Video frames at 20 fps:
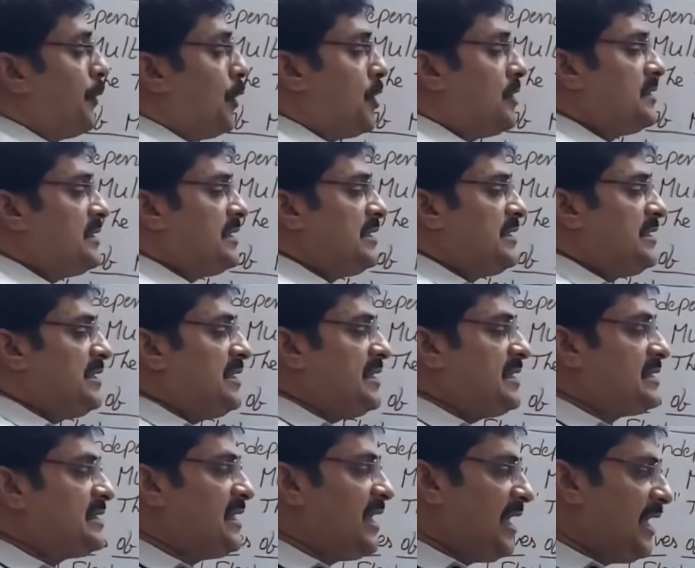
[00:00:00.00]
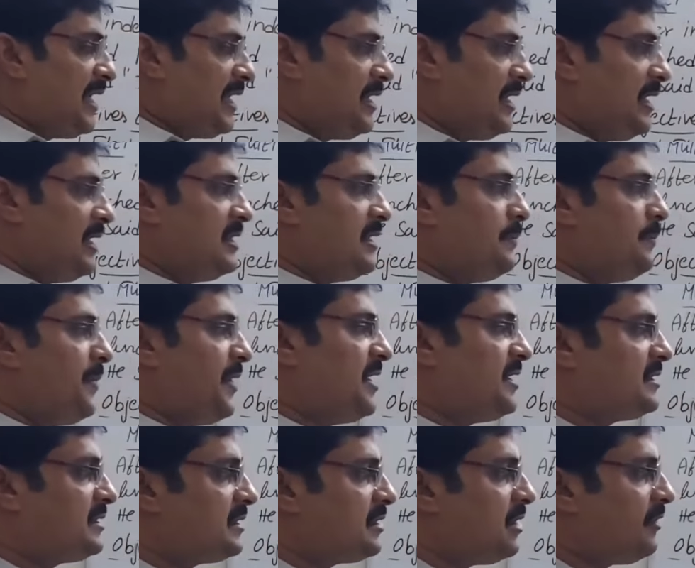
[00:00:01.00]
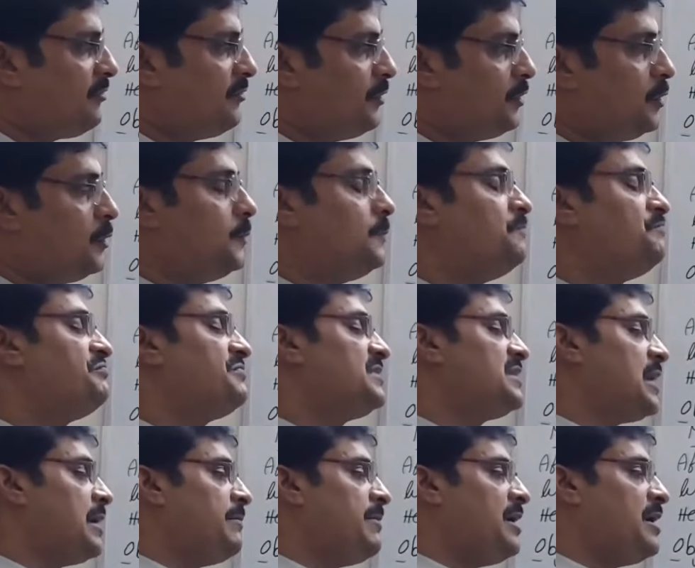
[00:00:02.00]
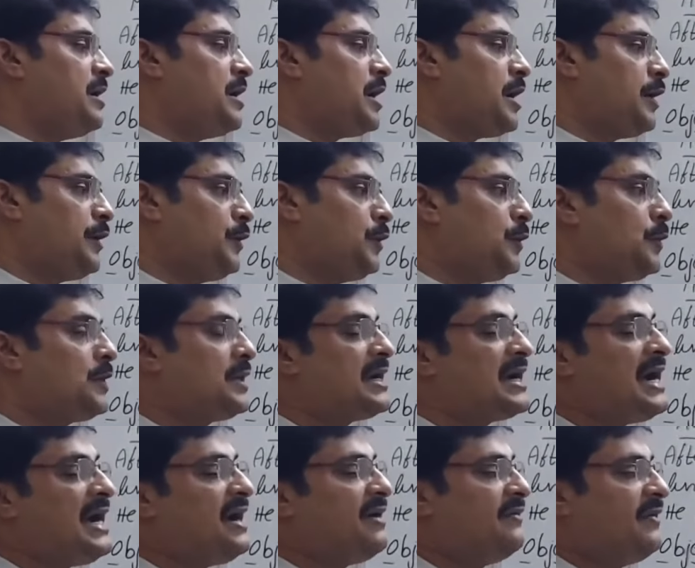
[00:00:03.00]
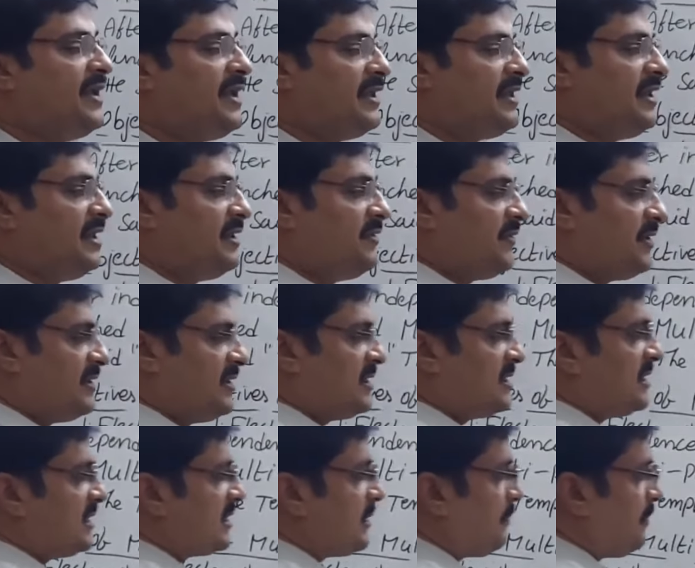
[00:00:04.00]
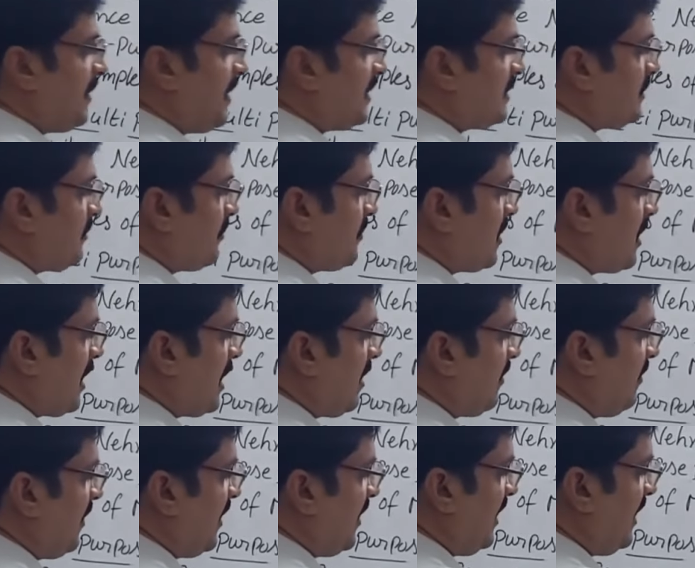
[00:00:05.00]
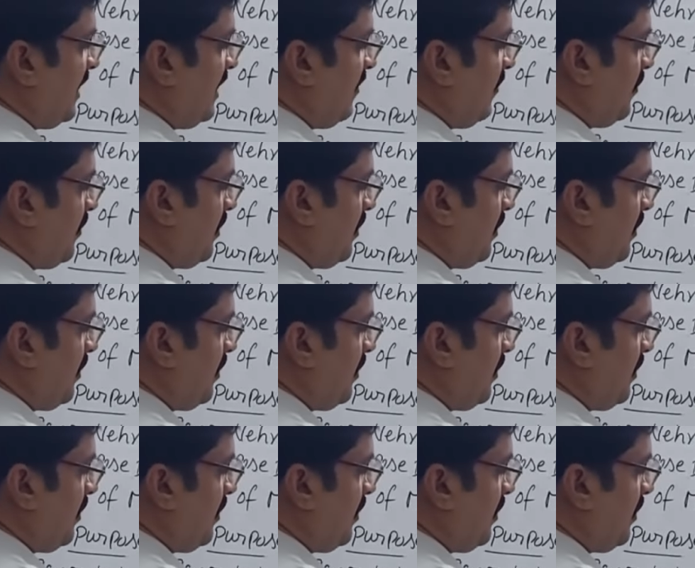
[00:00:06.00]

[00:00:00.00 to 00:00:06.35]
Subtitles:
project it is there in the place of Tamil Nadu, Kaveri river. This is the place of Kaveri